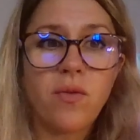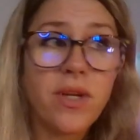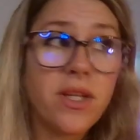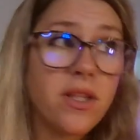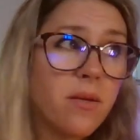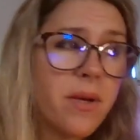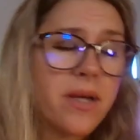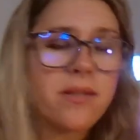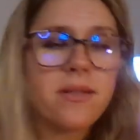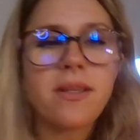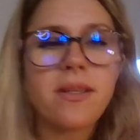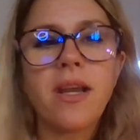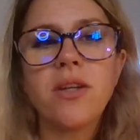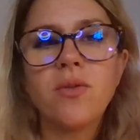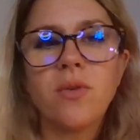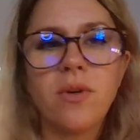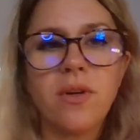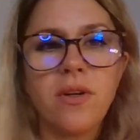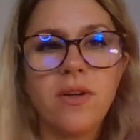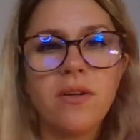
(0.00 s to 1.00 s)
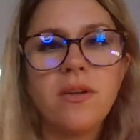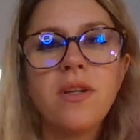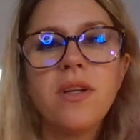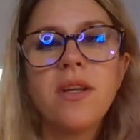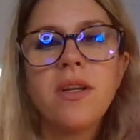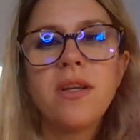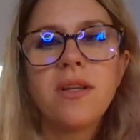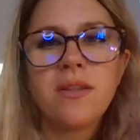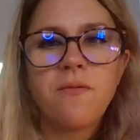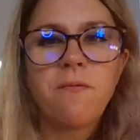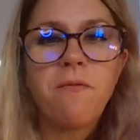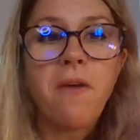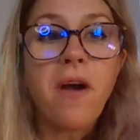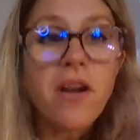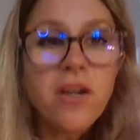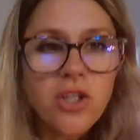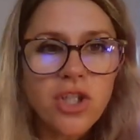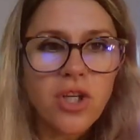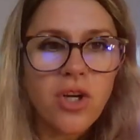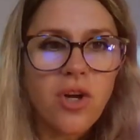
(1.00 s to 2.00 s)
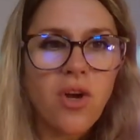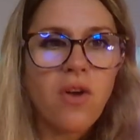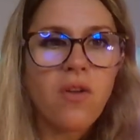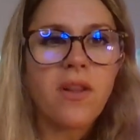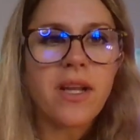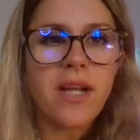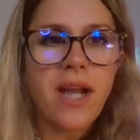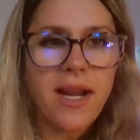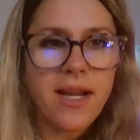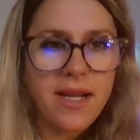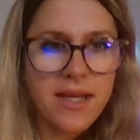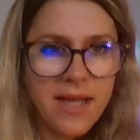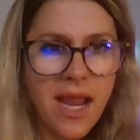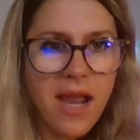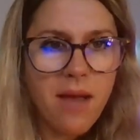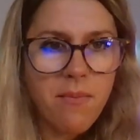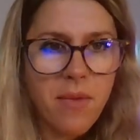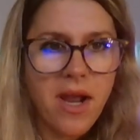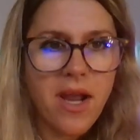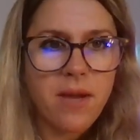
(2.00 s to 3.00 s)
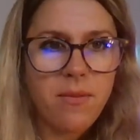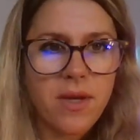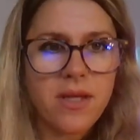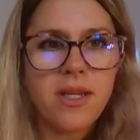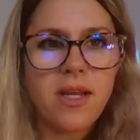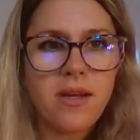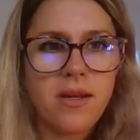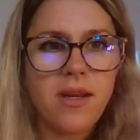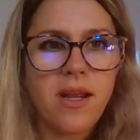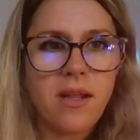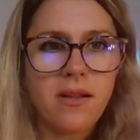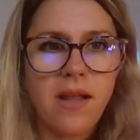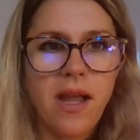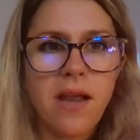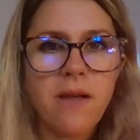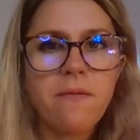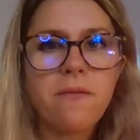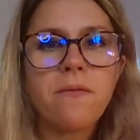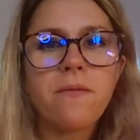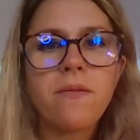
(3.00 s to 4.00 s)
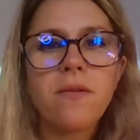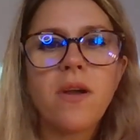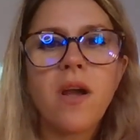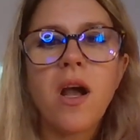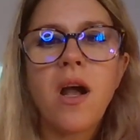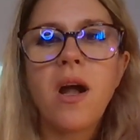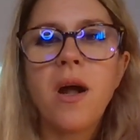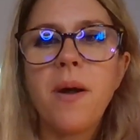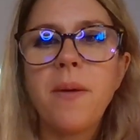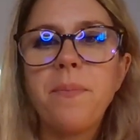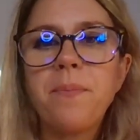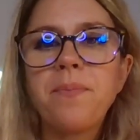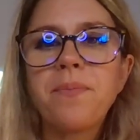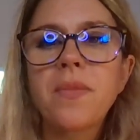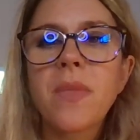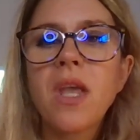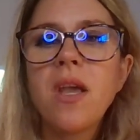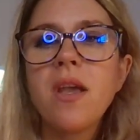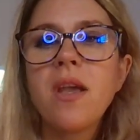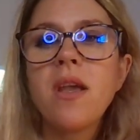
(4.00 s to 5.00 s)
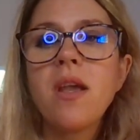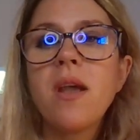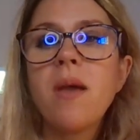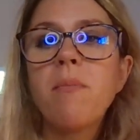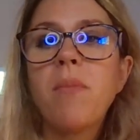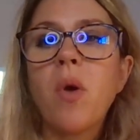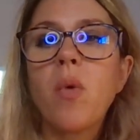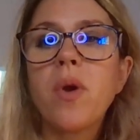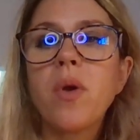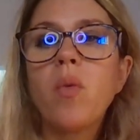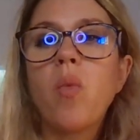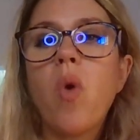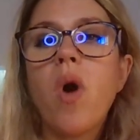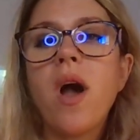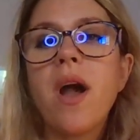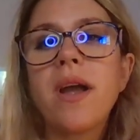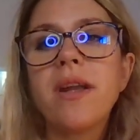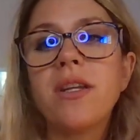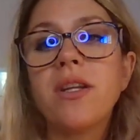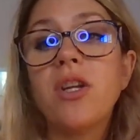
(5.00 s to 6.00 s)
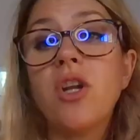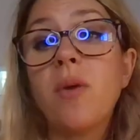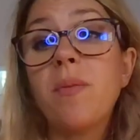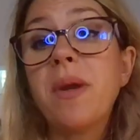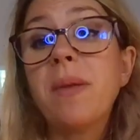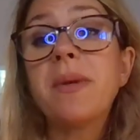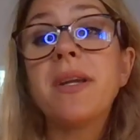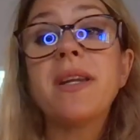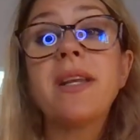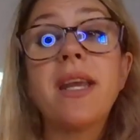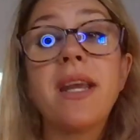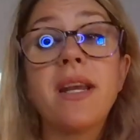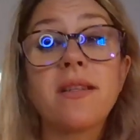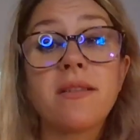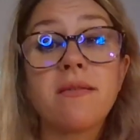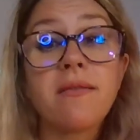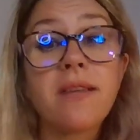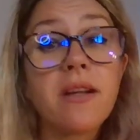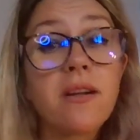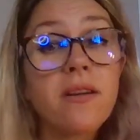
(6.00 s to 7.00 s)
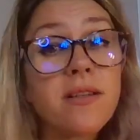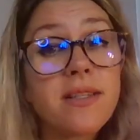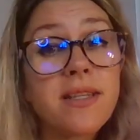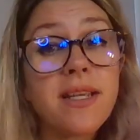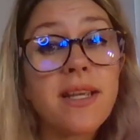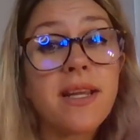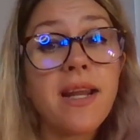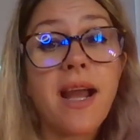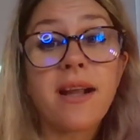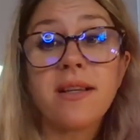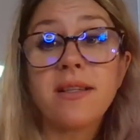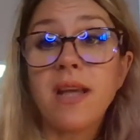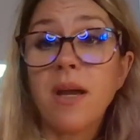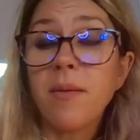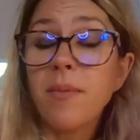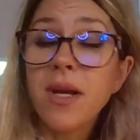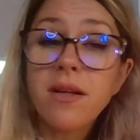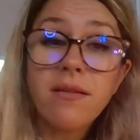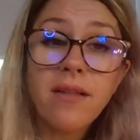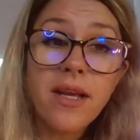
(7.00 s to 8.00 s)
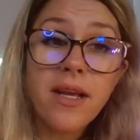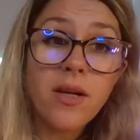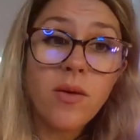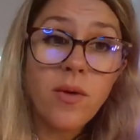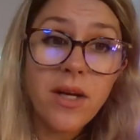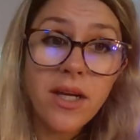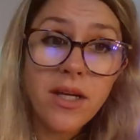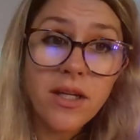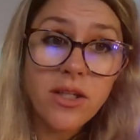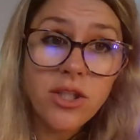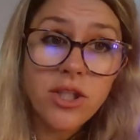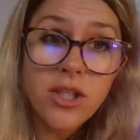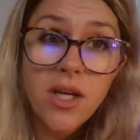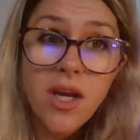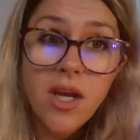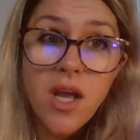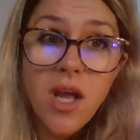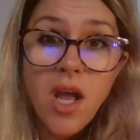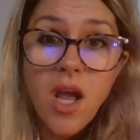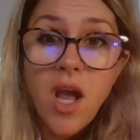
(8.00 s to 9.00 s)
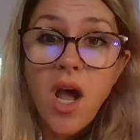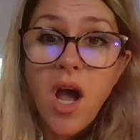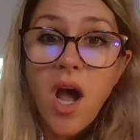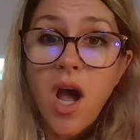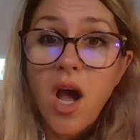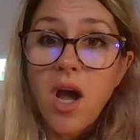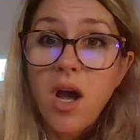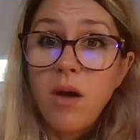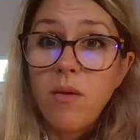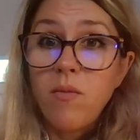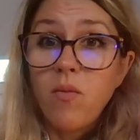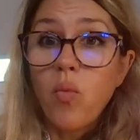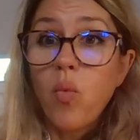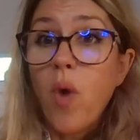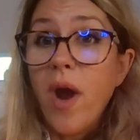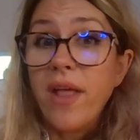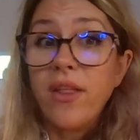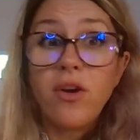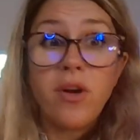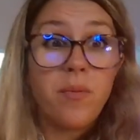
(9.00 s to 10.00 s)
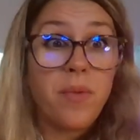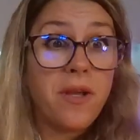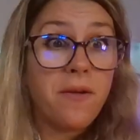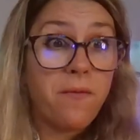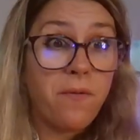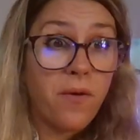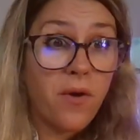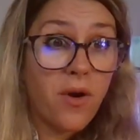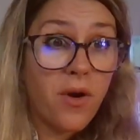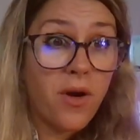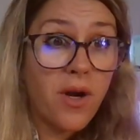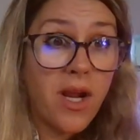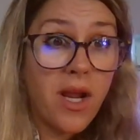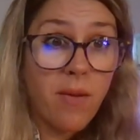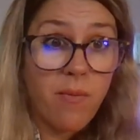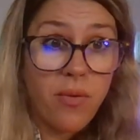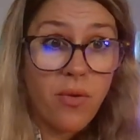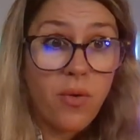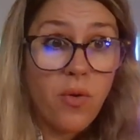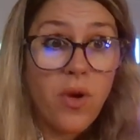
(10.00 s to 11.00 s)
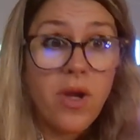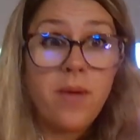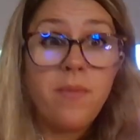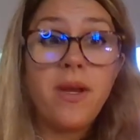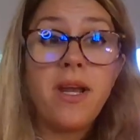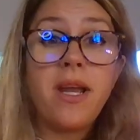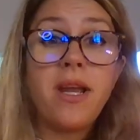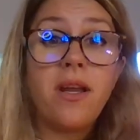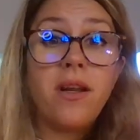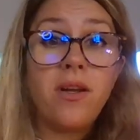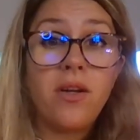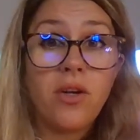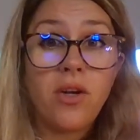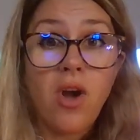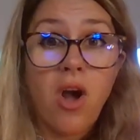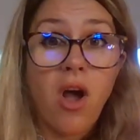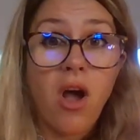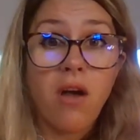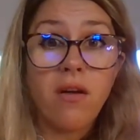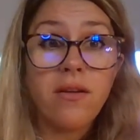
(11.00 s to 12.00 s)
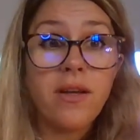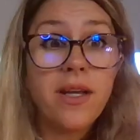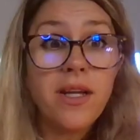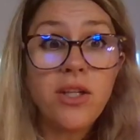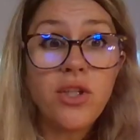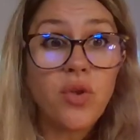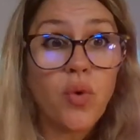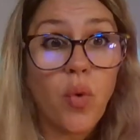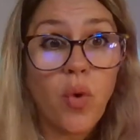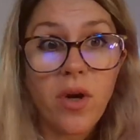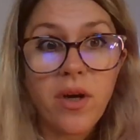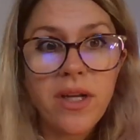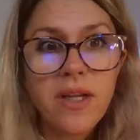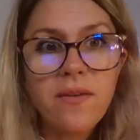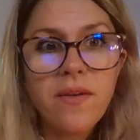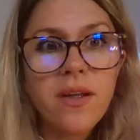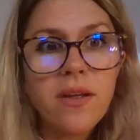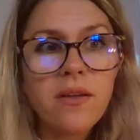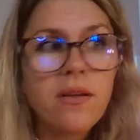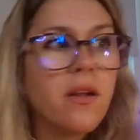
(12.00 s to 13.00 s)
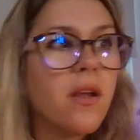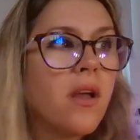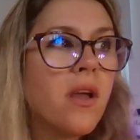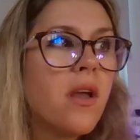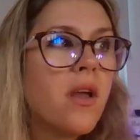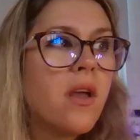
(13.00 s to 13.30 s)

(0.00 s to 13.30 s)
read the bus schedule, functional, like I can get by in my day-to-day life. But we want, maybe enhanced literacy and academic language, whether it be for employment, college, or even